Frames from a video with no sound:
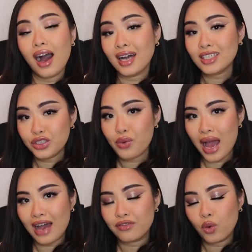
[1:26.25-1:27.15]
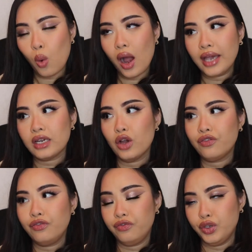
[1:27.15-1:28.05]
I do have quite a
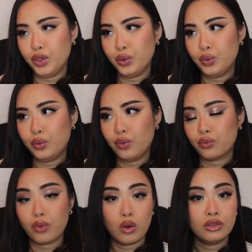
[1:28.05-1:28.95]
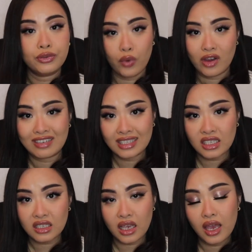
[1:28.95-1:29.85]
few rose
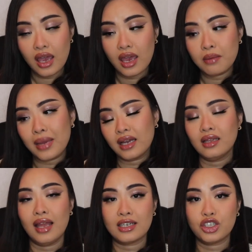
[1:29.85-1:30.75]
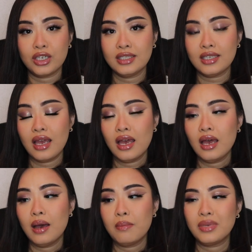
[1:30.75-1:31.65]
fragrances in my collections,
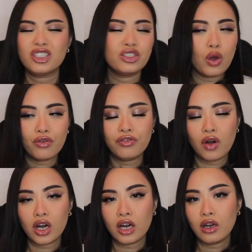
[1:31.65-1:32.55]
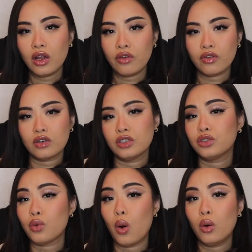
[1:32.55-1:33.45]
but so far there
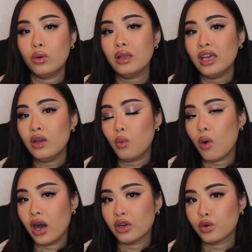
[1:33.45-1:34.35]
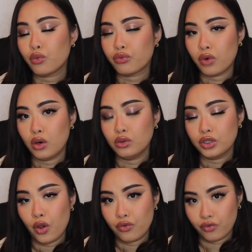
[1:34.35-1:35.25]
is only one
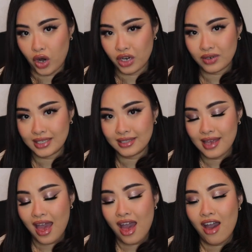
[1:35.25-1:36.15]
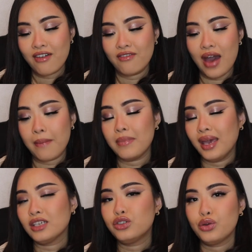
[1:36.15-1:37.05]
rose fragrance that
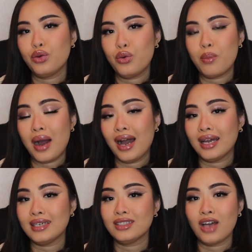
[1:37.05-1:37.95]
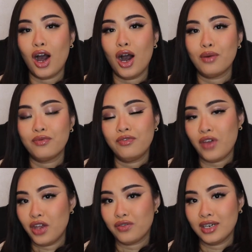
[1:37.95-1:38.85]
make to my top
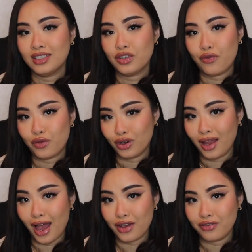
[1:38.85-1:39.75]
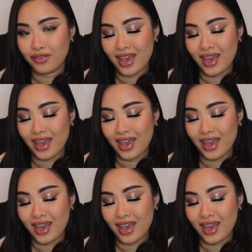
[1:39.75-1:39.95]
favorites for life.